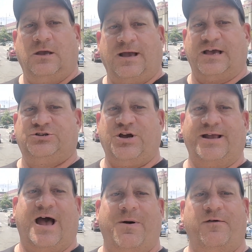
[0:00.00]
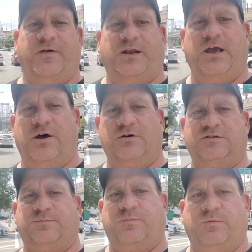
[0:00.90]
guys, check out my
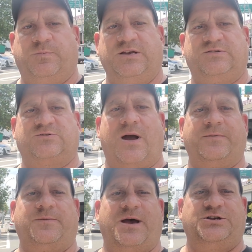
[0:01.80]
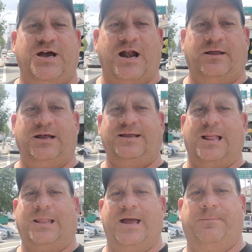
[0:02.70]
videos. Please subscribe to my channel. Hit
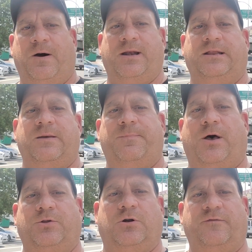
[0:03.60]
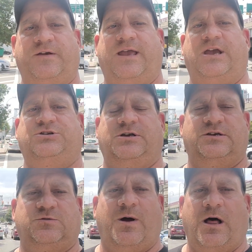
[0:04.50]
that like button. Hit the bell notification
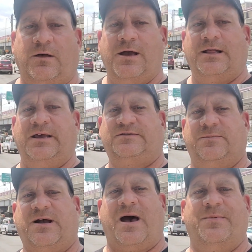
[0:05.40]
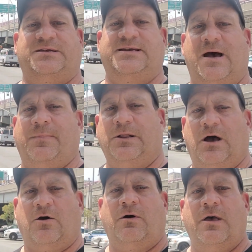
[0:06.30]
as well. Leave some comments down
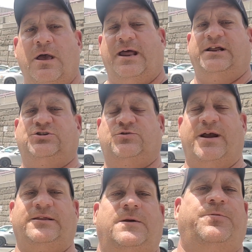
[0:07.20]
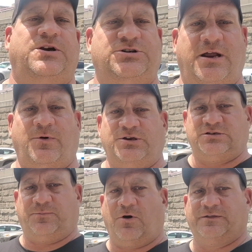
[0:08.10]
below. It is greatly appreciated when you
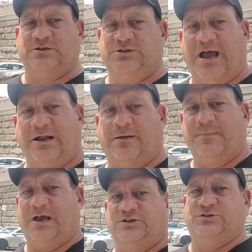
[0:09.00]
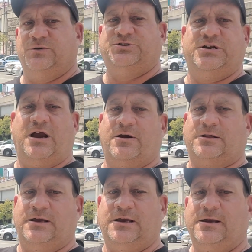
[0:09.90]
support this channel. I just do it
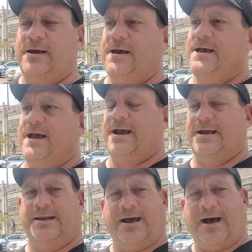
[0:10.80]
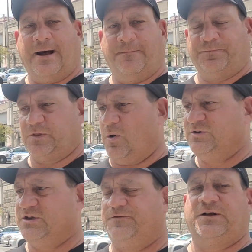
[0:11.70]
generically, and always
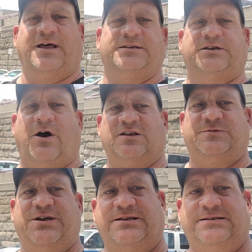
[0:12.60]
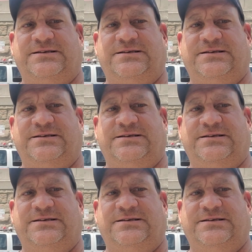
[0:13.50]
looking for classic cars. But check this